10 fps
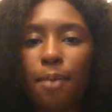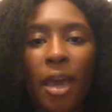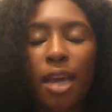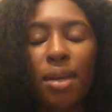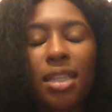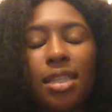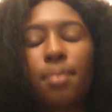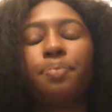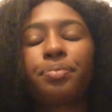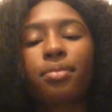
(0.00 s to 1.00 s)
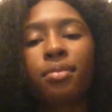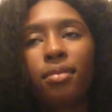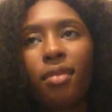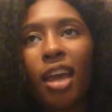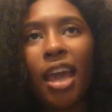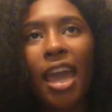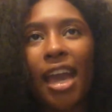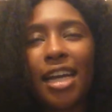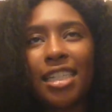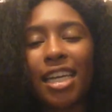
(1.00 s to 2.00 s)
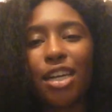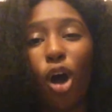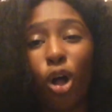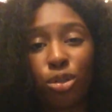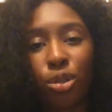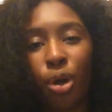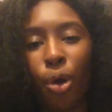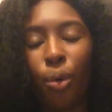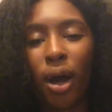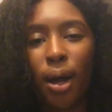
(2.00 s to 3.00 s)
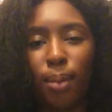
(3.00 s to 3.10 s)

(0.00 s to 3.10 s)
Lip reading: pigments, and it also,